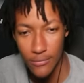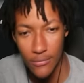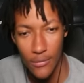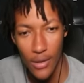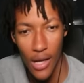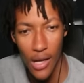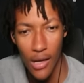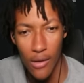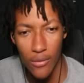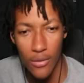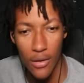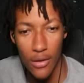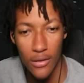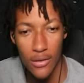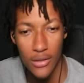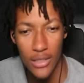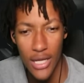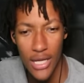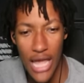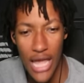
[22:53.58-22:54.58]
I don't know. Are
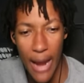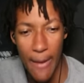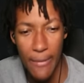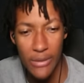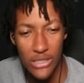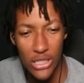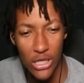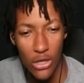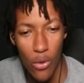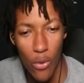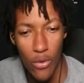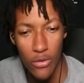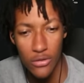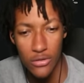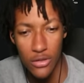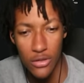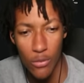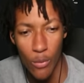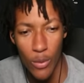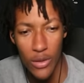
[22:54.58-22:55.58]
there cameras in the corners
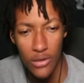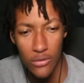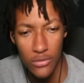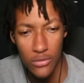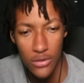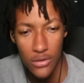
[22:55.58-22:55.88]
of the windows?